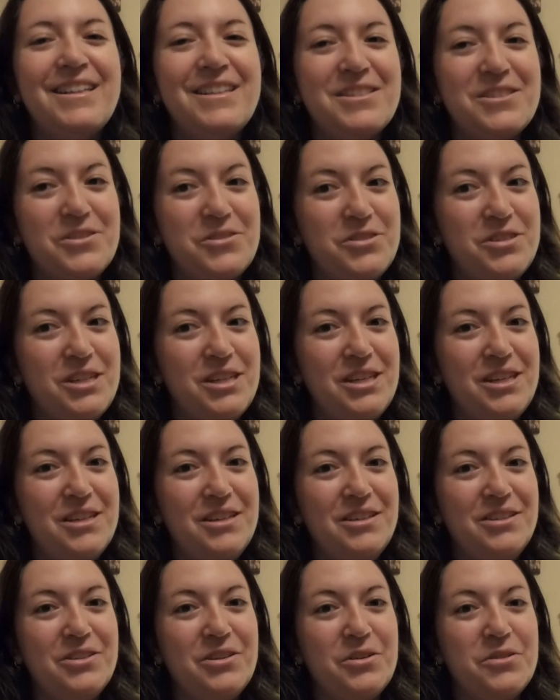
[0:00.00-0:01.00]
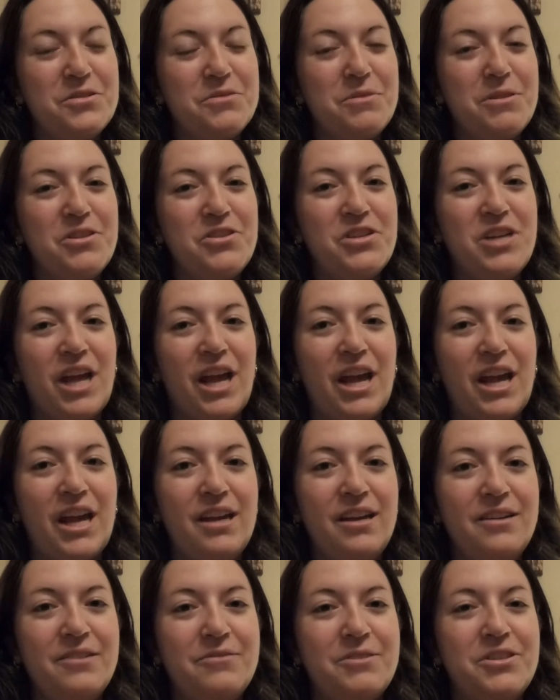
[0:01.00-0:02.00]
So she goes with Jay,
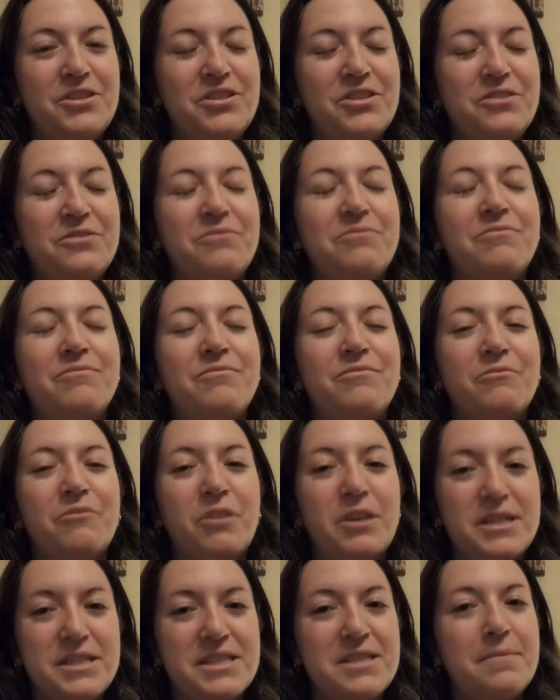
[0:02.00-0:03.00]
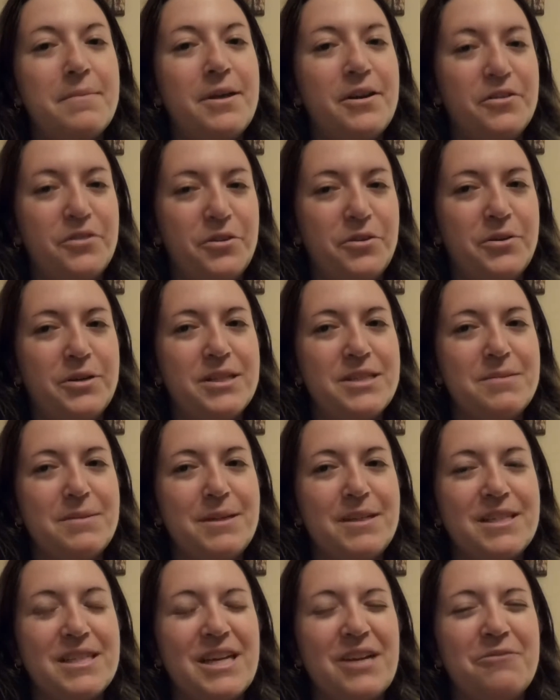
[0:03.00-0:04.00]
which was the better choice
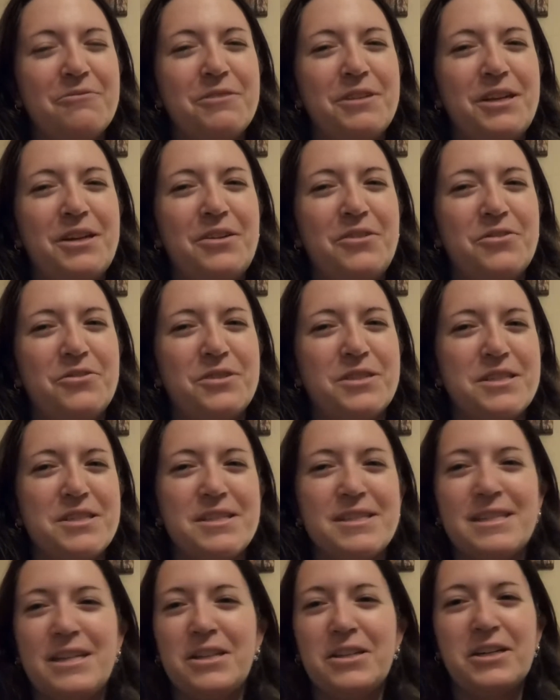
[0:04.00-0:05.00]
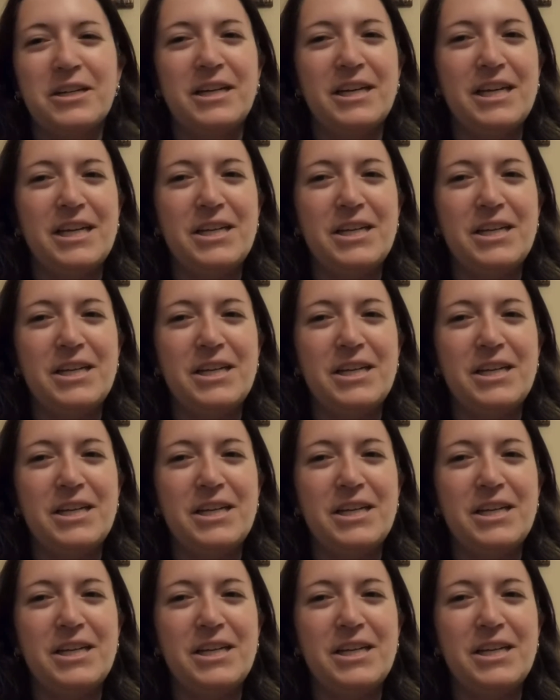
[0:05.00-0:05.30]
because I really don't trust this other guy.